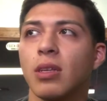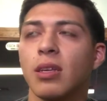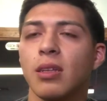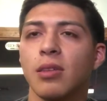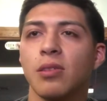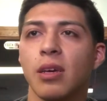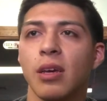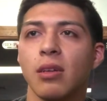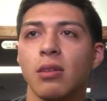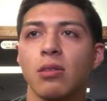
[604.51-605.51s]
I think that's
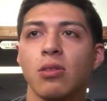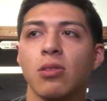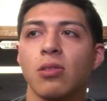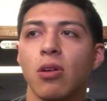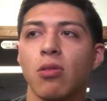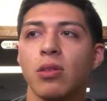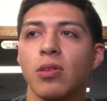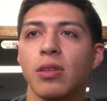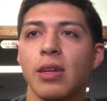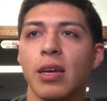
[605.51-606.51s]
it. So
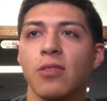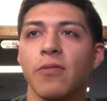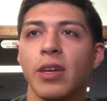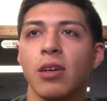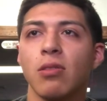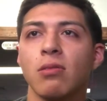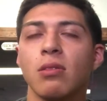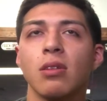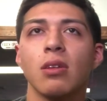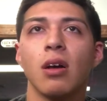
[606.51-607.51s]
until the next video,
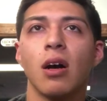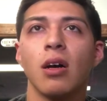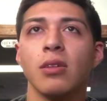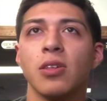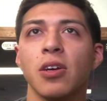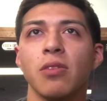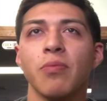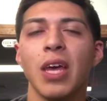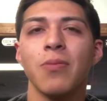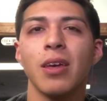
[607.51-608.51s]
uh, until
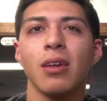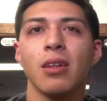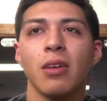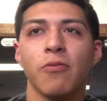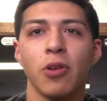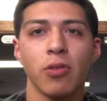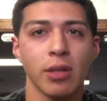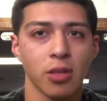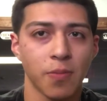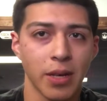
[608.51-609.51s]
maybe if we don't
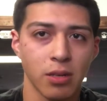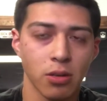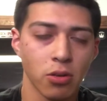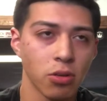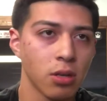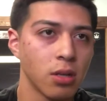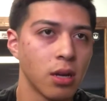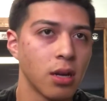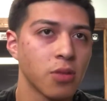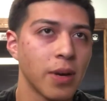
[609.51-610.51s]
get the spicy noodle,
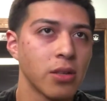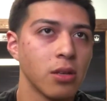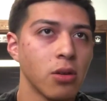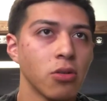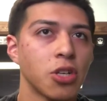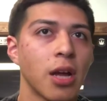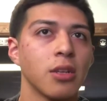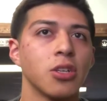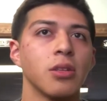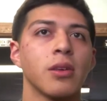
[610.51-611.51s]
the spicy noodle
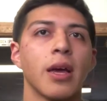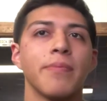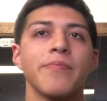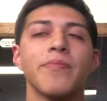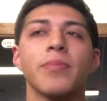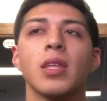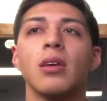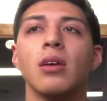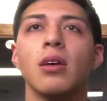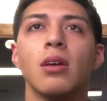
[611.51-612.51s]
challenge in time,
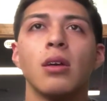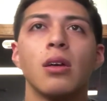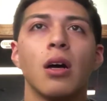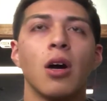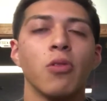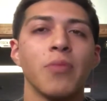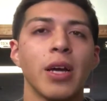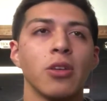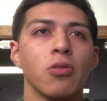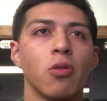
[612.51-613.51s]
uh, we
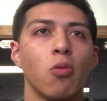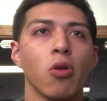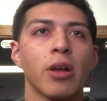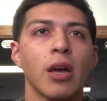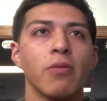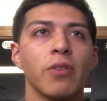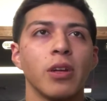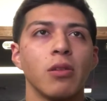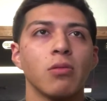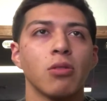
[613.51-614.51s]
might do a workout
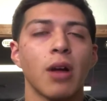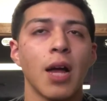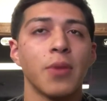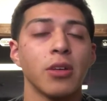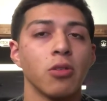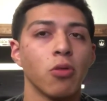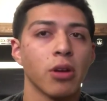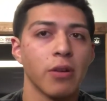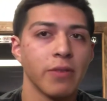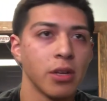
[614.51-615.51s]
video, or I might do a
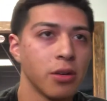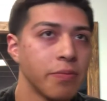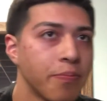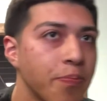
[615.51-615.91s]
workout video.